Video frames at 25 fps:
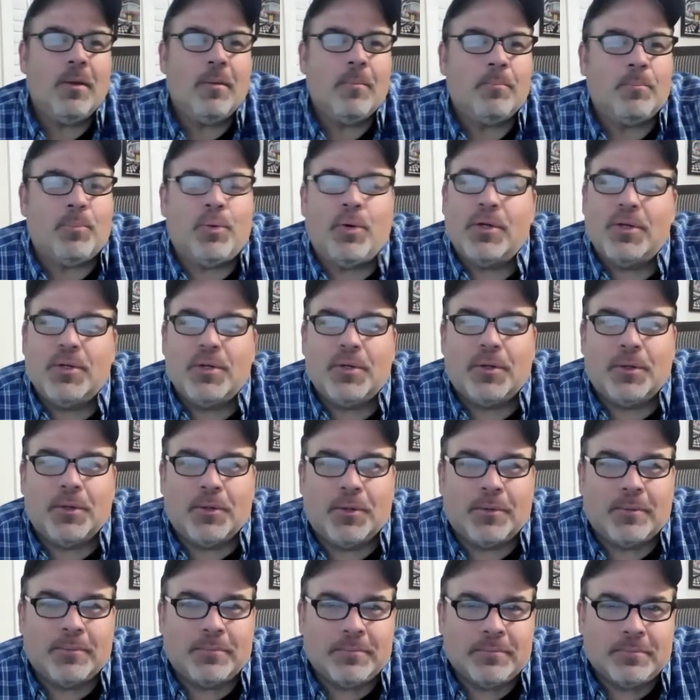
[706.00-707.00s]
putting
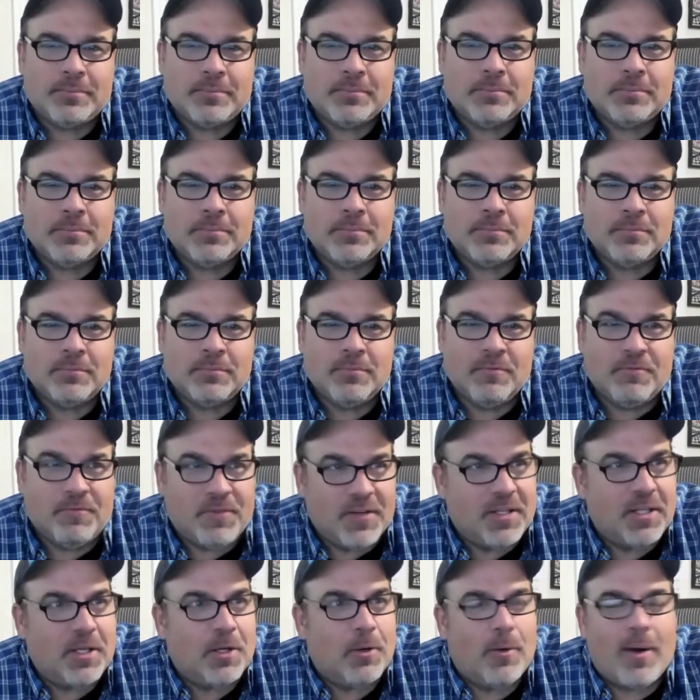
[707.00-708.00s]
your
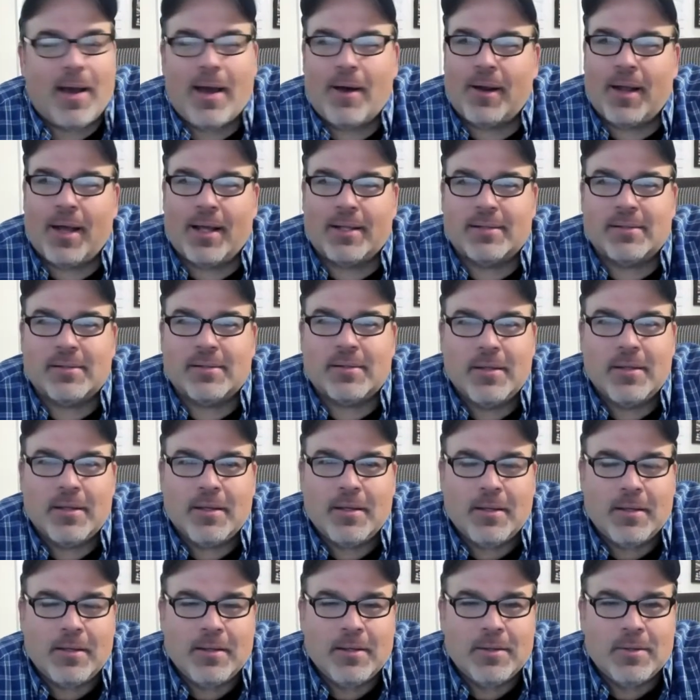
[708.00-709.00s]
video out on
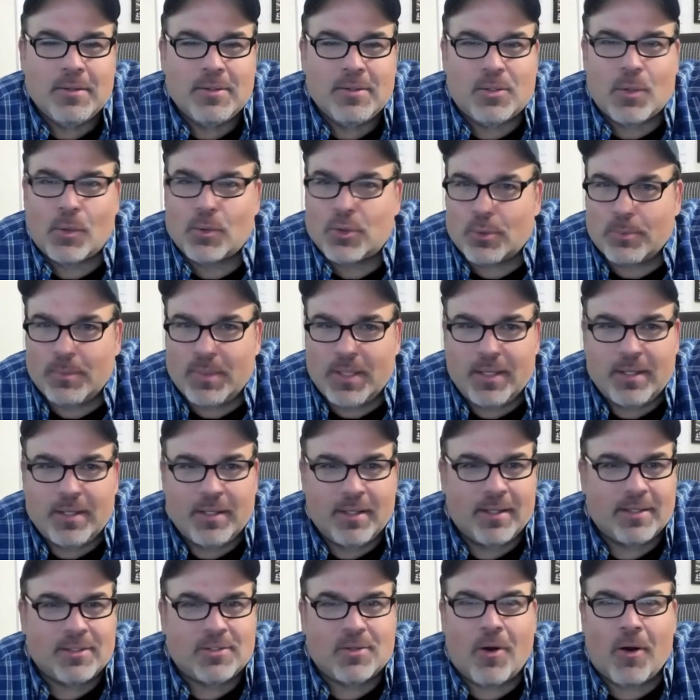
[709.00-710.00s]
social
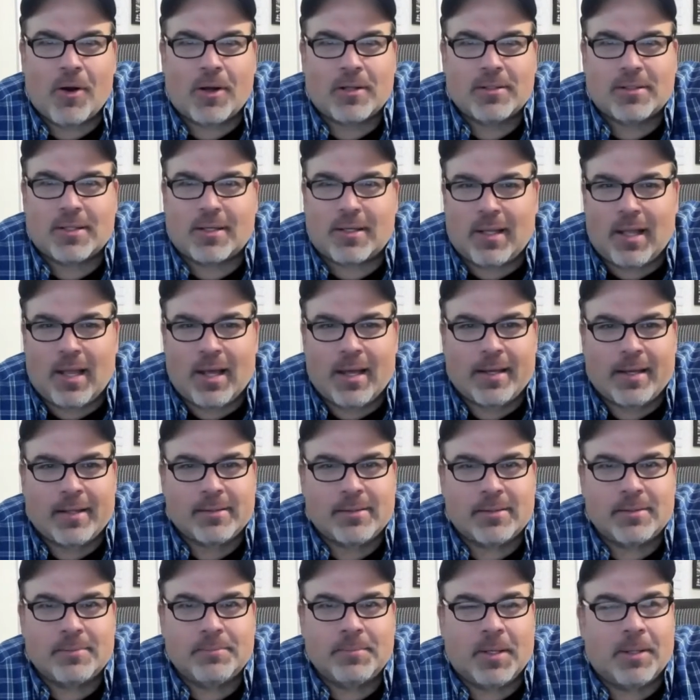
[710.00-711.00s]
media and talking to
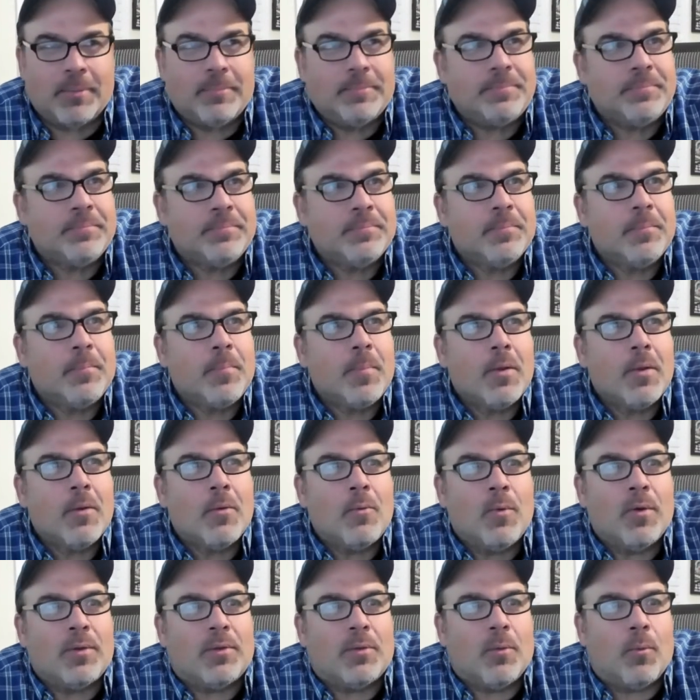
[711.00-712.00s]
clients. But
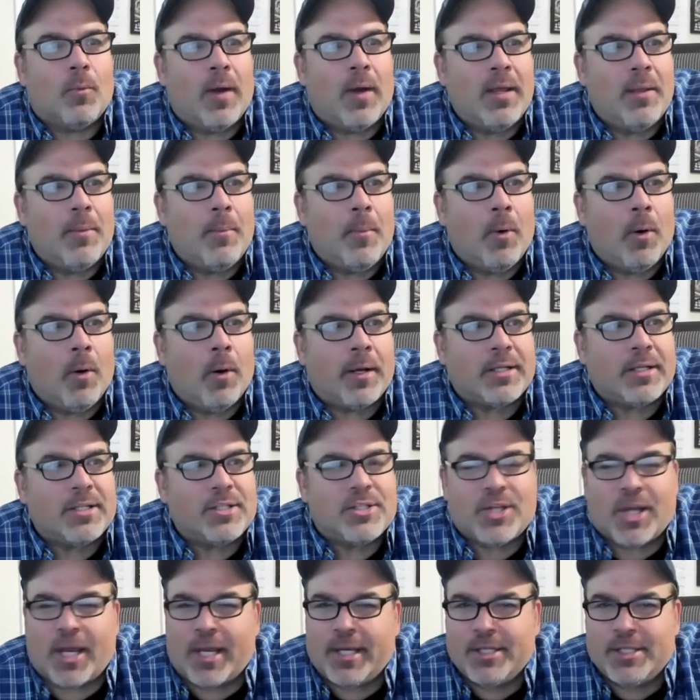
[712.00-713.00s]
with the way the market's
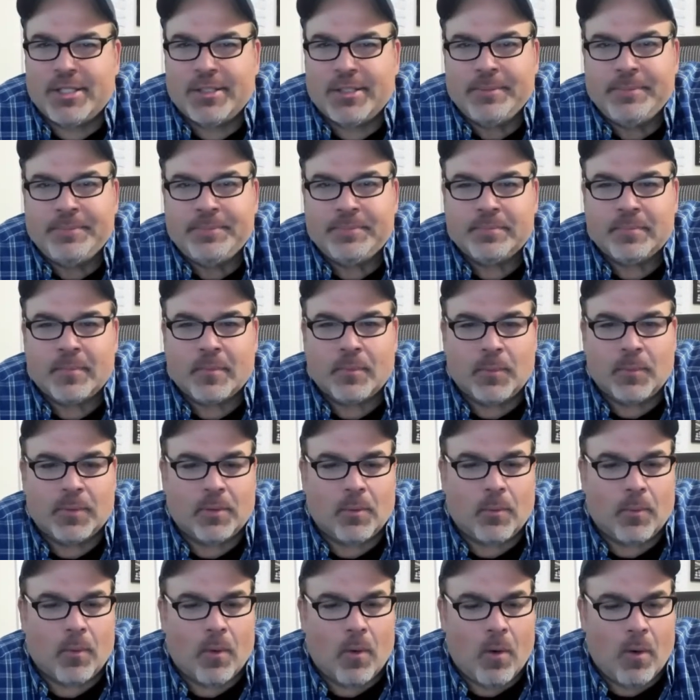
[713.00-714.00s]
changing, with
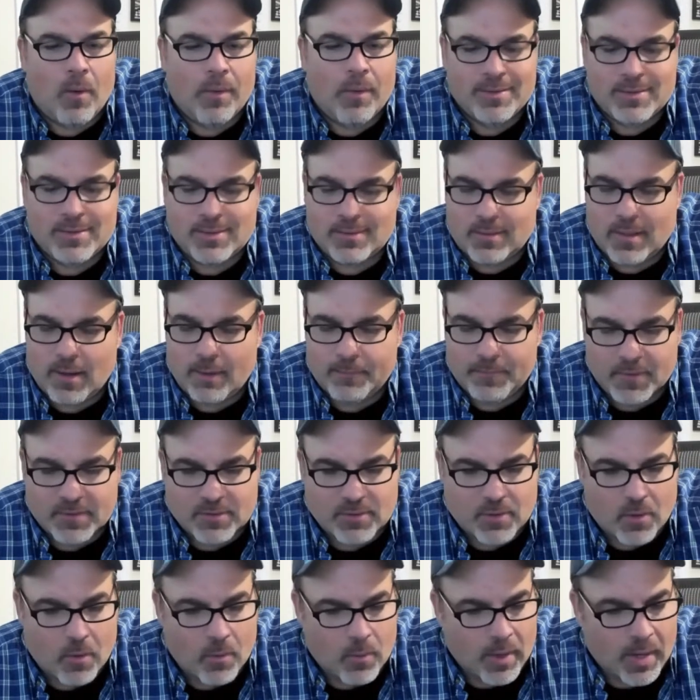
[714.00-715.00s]
all this stuff that's
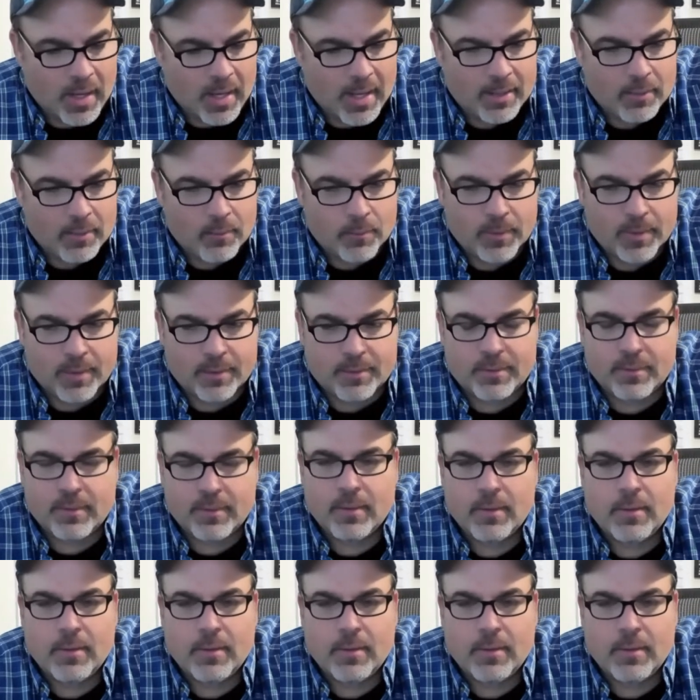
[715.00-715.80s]
going on with